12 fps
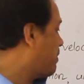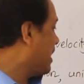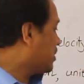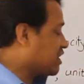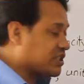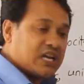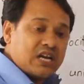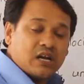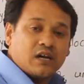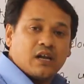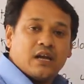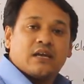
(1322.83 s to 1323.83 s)
velocity
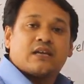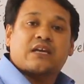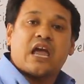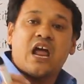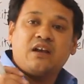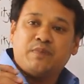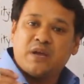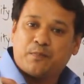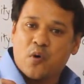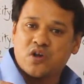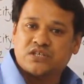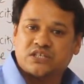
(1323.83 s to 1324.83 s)
can be
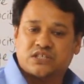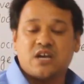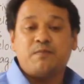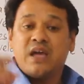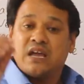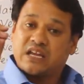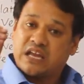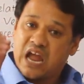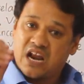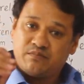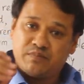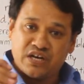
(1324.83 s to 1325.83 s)
positive,
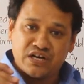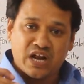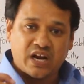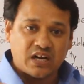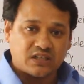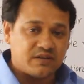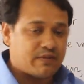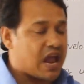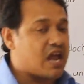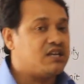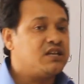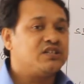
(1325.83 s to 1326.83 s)
can be negative
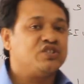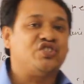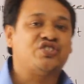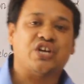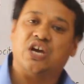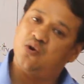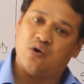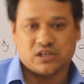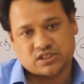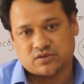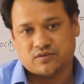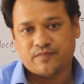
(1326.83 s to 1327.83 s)
and zero
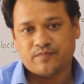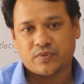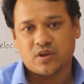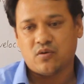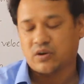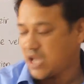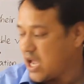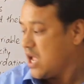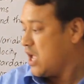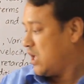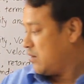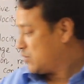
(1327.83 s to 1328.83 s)
also. Okay?